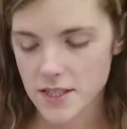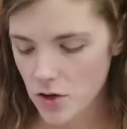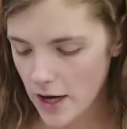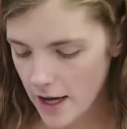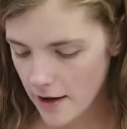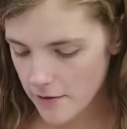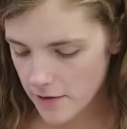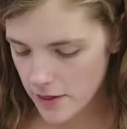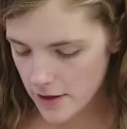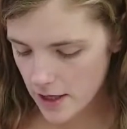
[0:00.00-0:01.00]
so I
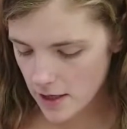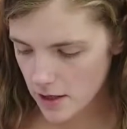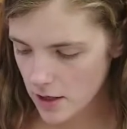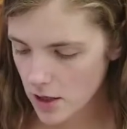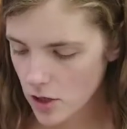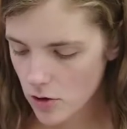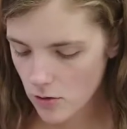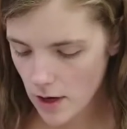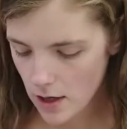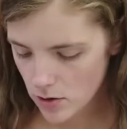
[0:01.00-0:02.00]
have the
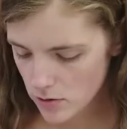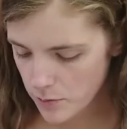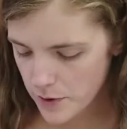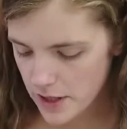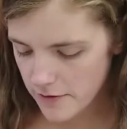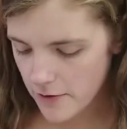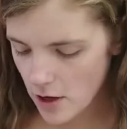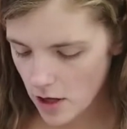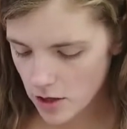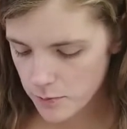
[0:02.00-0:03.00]
ground beef
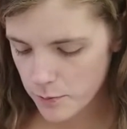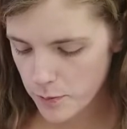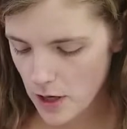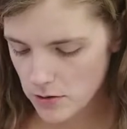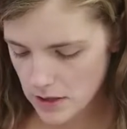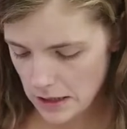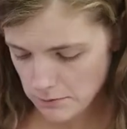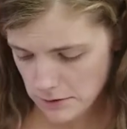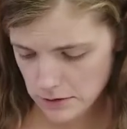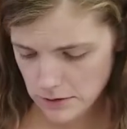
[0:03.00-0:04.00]
all ground
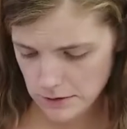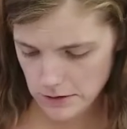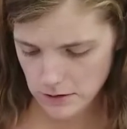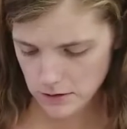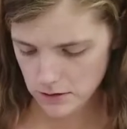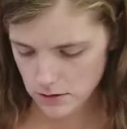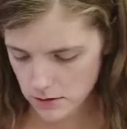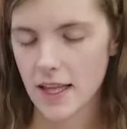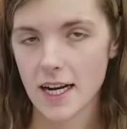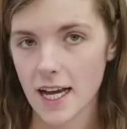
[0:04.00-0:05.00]
up. Ooh.
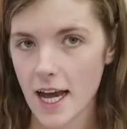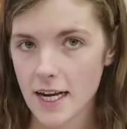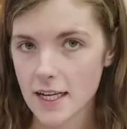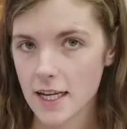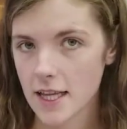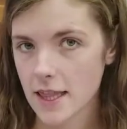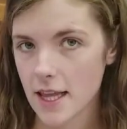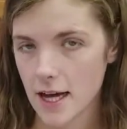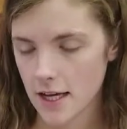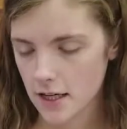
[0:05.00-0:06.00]
Then I added in
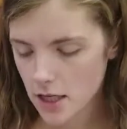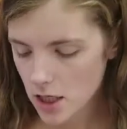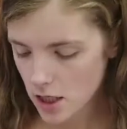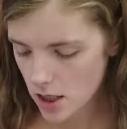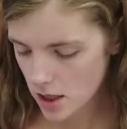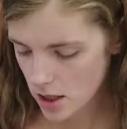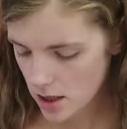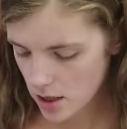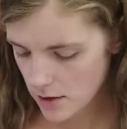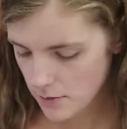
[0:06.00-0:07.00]
that
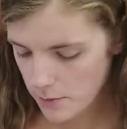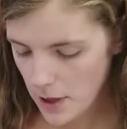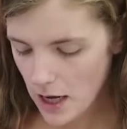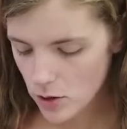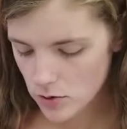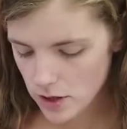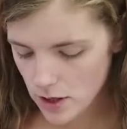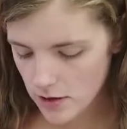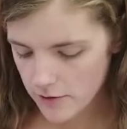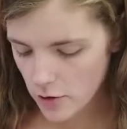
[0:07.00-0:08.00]
pound
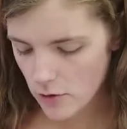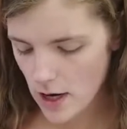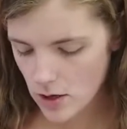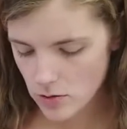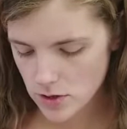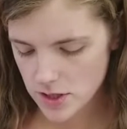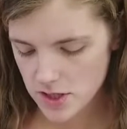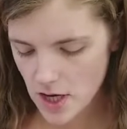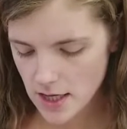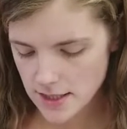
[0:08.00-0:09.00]
of ground
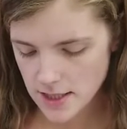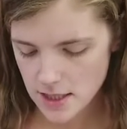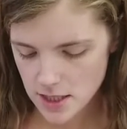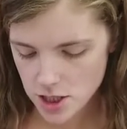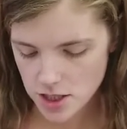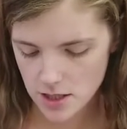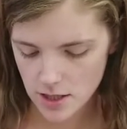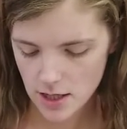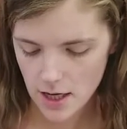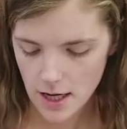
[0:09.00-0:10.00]
sausage.
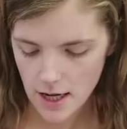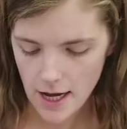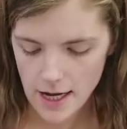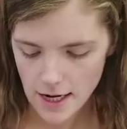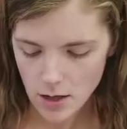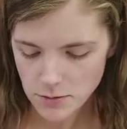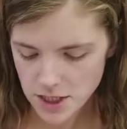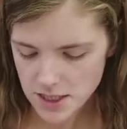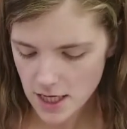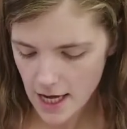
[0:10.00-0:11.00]
And now I'm
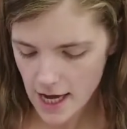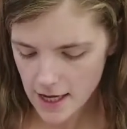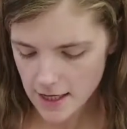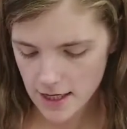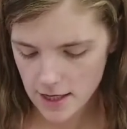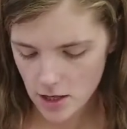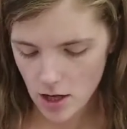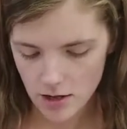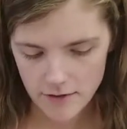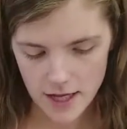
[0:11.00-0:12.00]
just going to add in
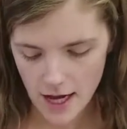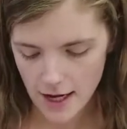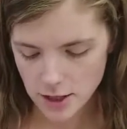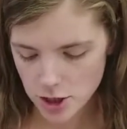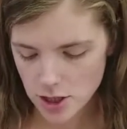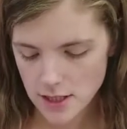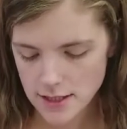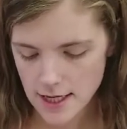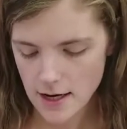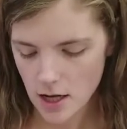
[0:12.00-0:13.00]
all of the extras,
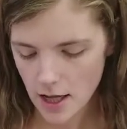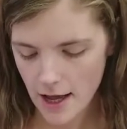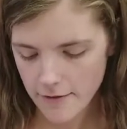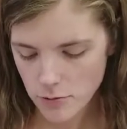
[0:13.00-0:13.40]
and I'll have a